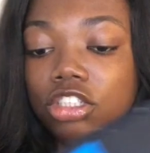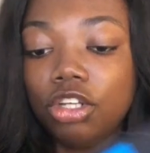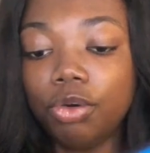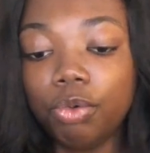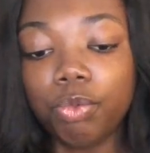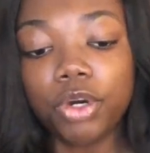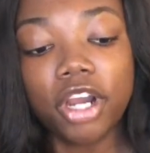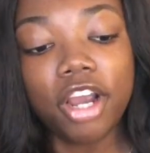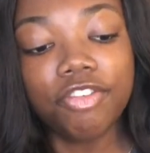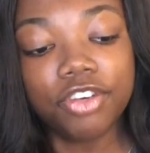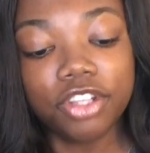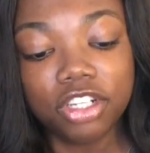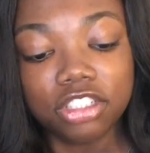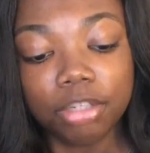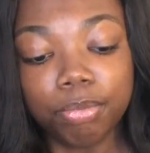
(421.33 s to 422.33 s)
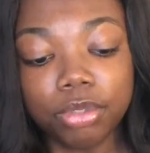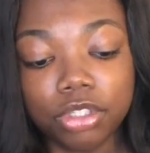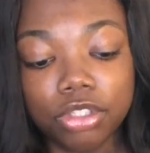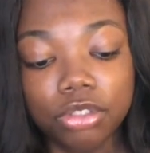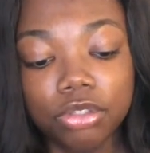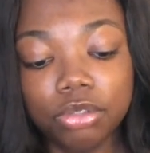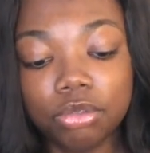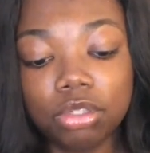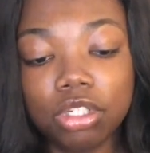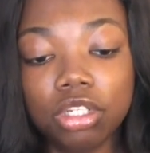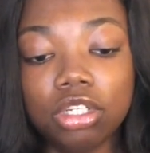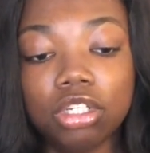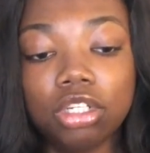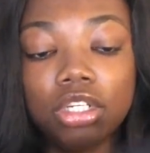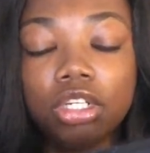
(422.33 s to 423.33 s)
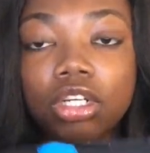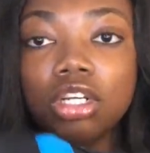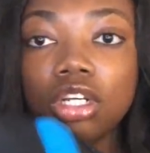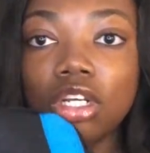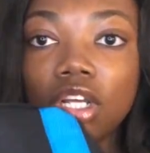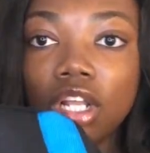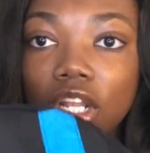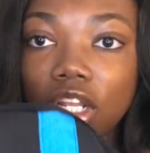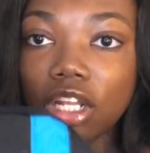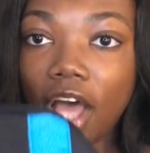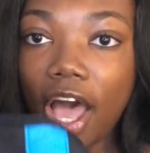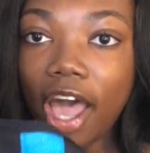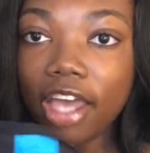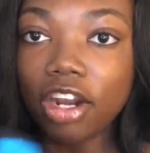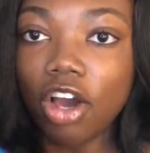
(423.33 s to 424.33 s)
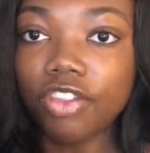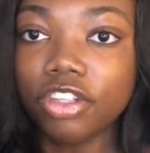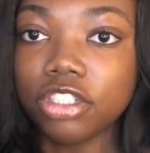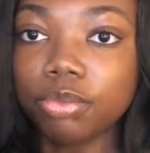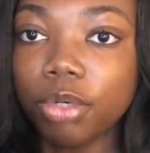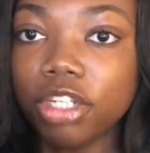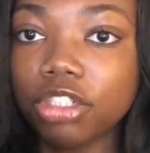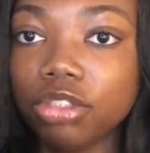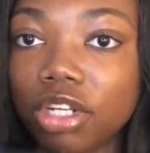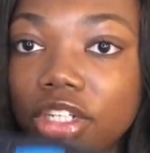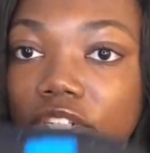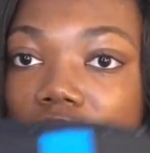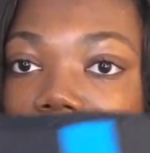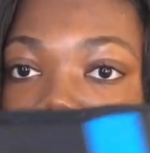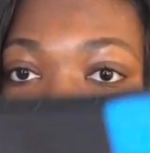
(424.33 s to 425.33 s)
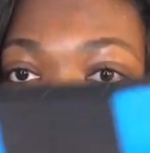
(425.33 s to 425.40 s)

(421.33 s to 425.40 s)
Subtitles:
So wherever there's a blue line on this waist trainer,